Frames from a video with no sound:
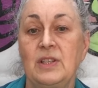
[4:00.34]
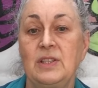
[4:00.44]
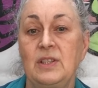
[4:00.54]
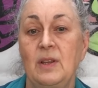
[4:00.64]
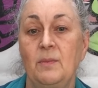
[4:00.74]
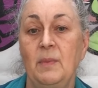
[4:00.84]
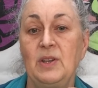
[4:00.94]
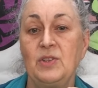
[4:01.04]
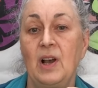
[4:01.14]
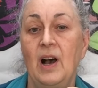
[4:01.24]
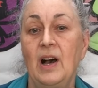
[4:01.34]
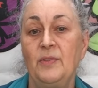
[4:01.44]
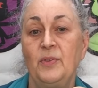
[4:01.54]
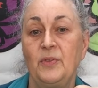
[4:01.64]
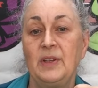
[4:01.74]
just measure
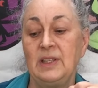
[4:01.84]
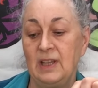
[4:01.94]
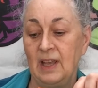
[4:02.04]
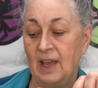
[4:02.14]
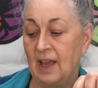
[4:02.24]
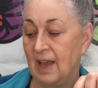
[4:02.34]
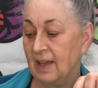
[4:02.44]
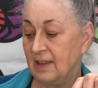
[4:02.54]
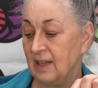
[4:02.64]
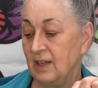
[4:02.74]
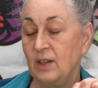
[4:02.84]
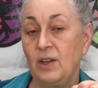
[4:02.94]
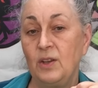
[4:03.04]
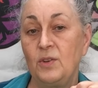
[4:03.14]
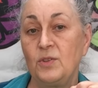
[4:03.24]
half of it and then
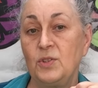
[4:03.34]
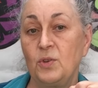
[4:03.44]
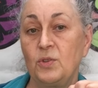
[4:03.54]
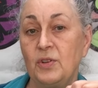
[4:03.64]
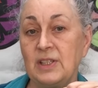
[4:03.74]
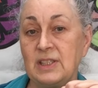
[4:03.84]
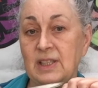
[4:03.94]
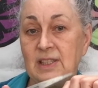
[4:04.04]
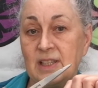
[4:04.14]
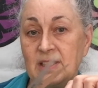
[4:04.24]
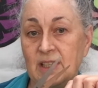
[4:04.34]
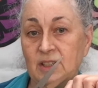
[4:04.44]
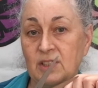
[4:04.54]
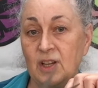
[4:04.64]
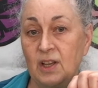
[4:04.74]
use your trusty
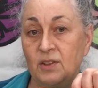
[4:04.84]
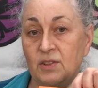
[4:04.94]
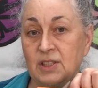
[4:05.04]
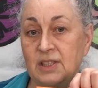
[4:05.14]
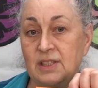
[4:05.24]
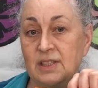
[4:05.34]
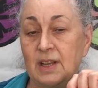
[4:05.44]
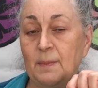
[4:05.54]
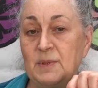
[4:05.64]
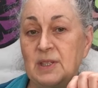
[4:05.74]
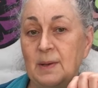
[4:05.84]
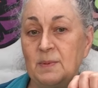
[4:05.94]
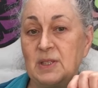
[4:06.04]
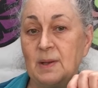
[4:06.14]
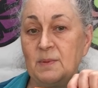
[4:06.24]
scissors to snip, snip,
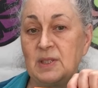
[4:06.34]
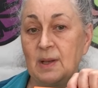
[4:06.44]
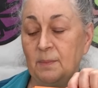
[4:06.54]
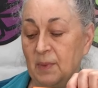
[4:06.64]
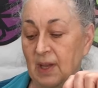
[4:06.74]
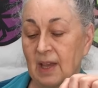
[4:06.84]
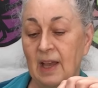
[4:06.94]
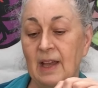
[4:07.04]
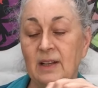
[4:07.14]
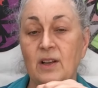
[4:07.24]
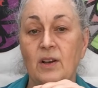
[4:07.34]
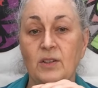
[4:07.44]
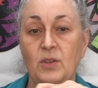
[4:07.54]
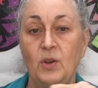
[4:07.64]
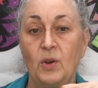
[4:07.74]
snip, snip and
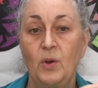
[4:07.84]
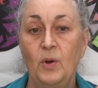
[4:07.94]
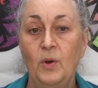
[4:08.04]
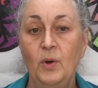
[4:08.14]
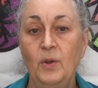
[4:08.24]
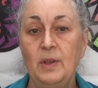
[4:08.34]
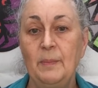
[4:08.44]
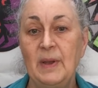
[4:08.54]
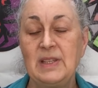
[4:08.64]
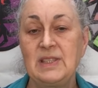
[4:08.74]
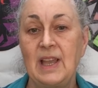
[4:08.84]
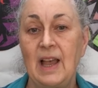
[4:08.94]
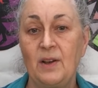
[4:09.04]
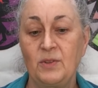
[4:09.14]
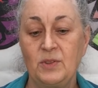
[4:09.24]
cut all the bits
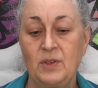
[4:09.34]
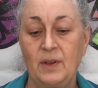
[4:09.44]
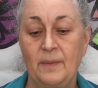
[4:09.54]
out.